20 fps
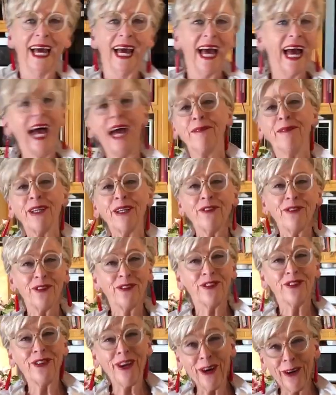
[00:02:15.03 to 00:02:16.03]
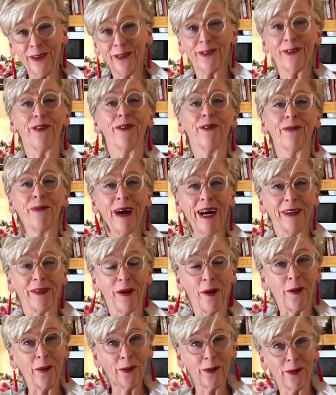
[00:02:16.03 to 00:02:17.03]
Having told you about
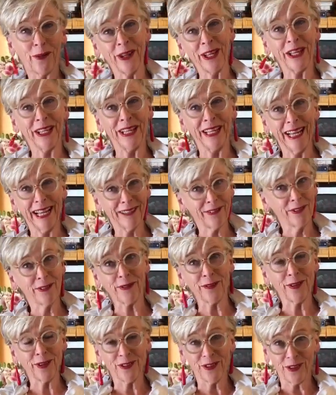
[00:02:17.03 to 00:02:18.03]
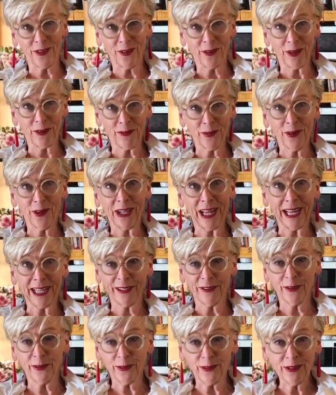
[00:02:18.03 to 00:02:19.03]
all the extra virgin olive oil
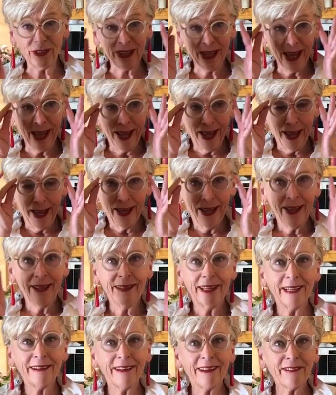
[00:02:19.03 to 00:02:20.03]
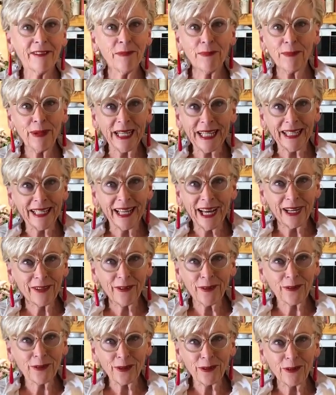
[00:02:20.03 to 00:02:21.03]
I use, doesn't mean I
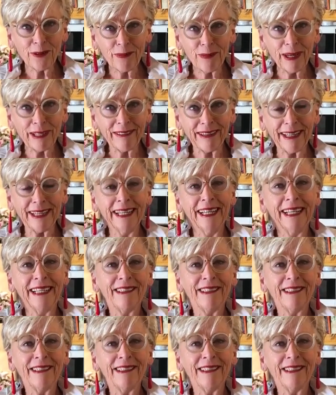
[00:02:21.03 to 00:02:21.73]
don't use butter.